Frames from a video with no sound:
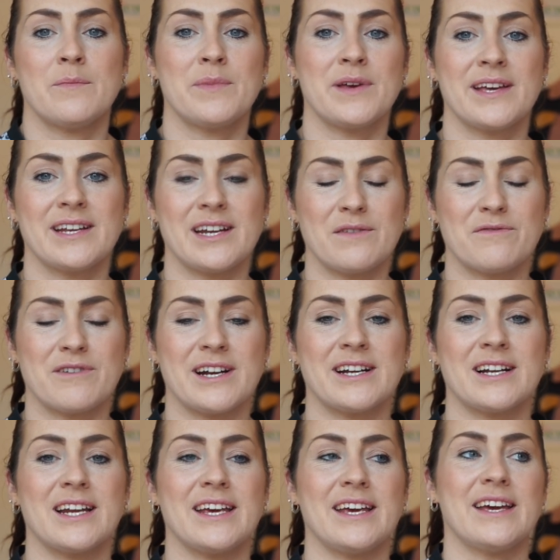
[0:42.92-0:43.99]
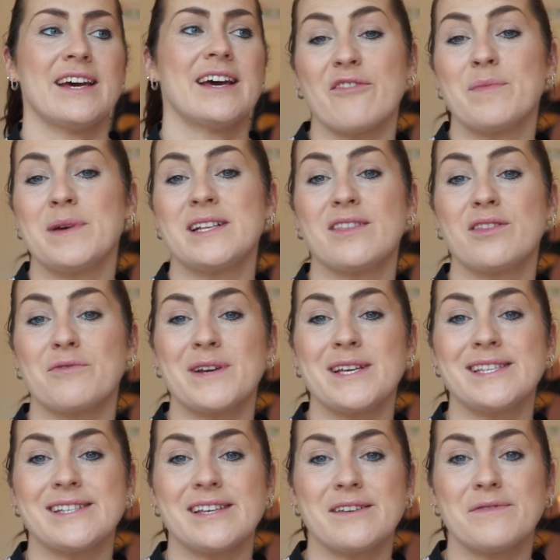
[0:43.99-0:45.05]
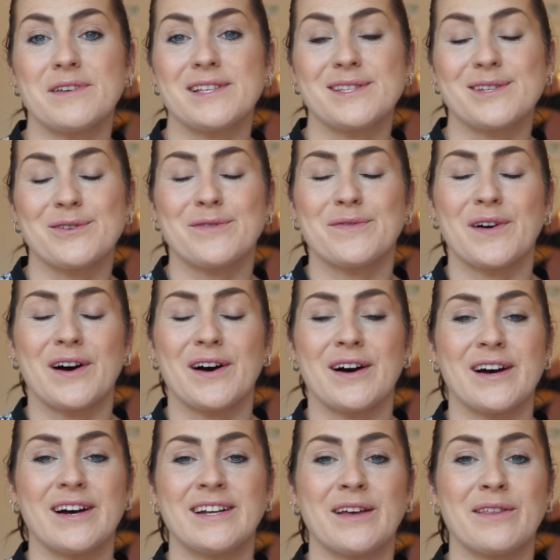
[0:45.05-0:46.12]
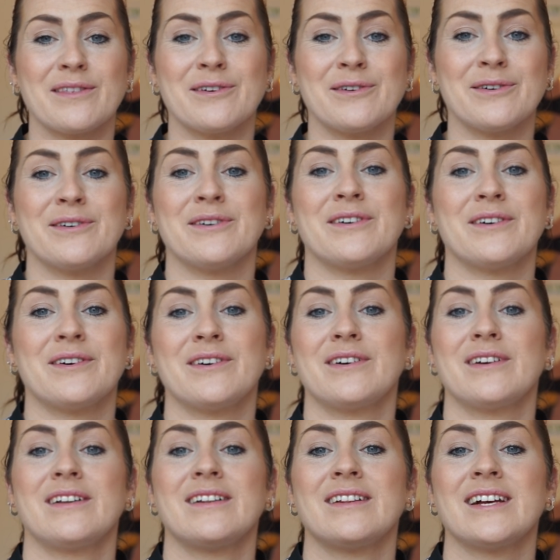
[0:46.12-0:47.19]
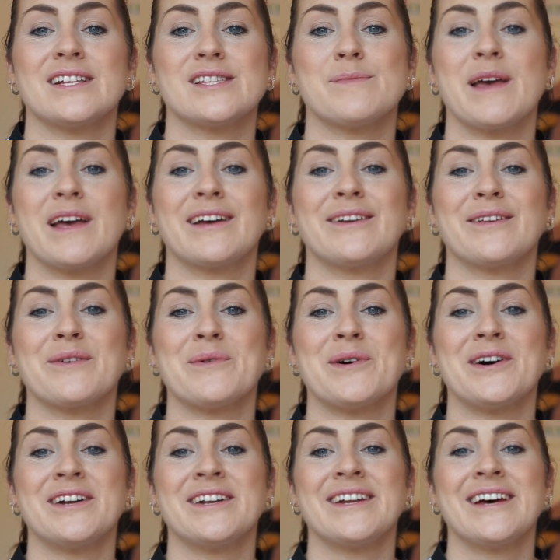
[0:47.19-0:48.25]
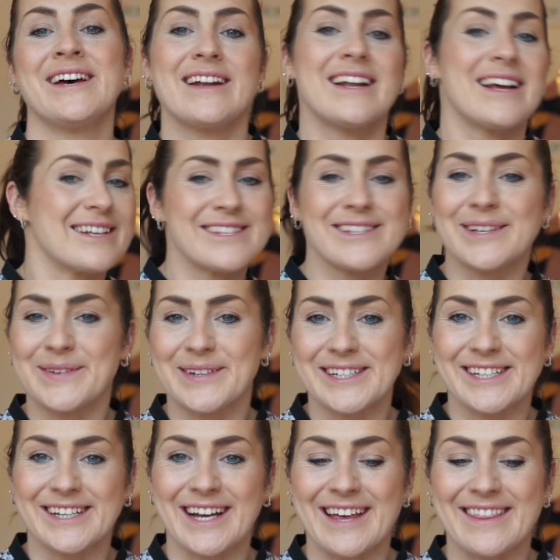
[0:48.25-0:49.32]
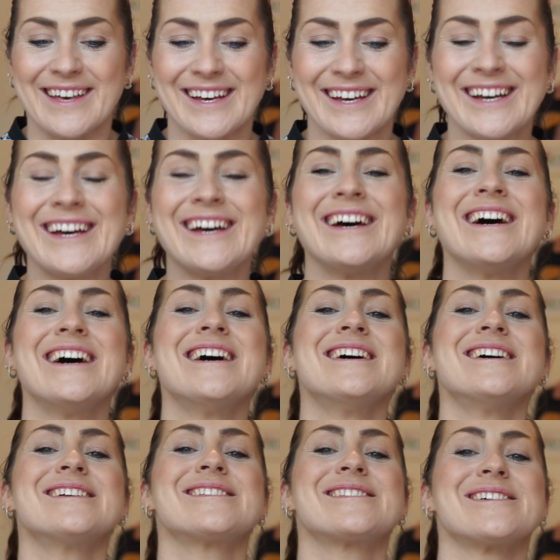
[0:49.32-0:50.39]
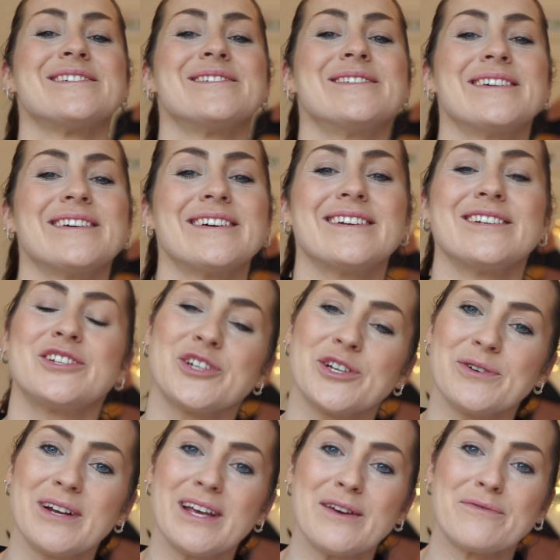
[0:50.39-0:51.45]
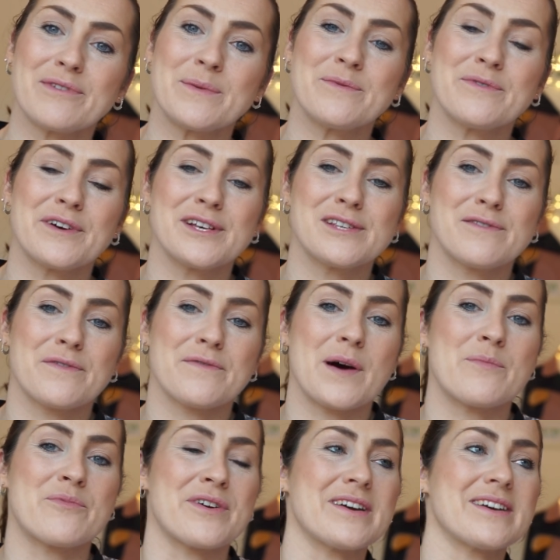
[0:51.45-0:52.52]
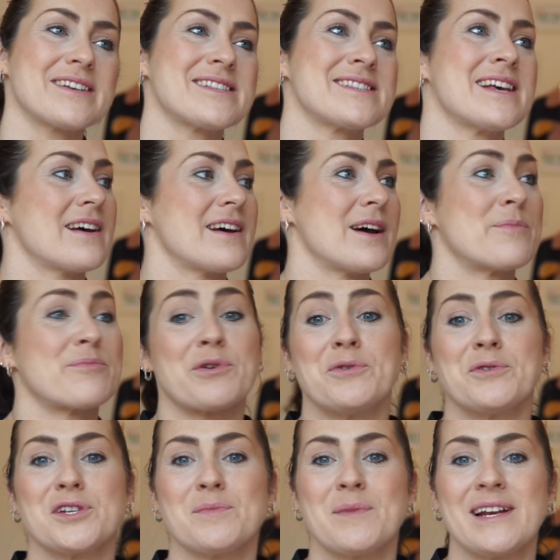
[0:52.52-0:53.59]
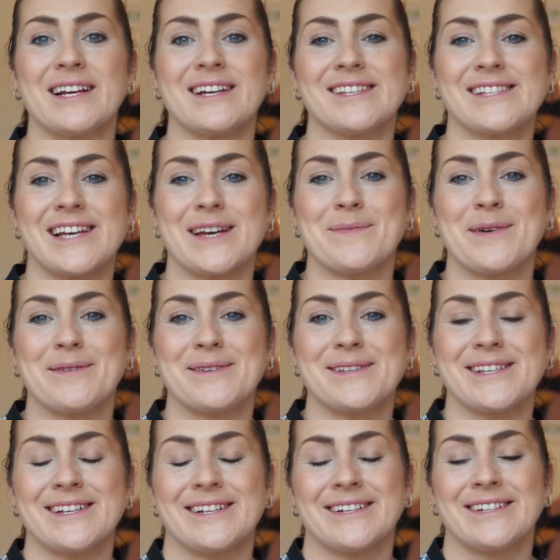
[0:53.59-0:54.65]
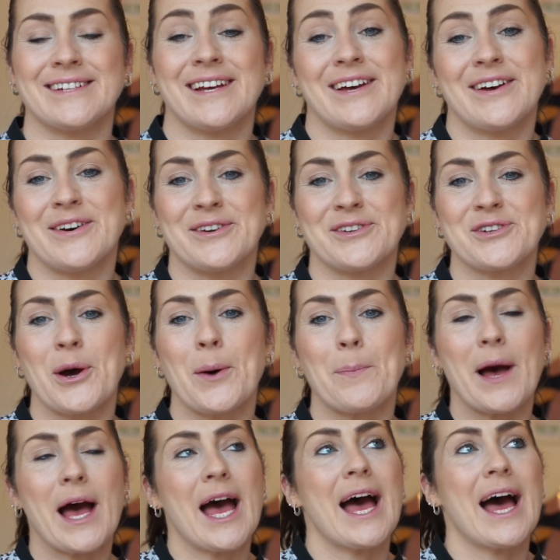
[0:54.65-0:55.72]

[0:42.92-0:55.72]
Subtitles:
beginner friendly. I've made three Stevies so far and I thought, let's make another one and let's do it together. So Julie from First for Fabrics approached me last time I was in her shop,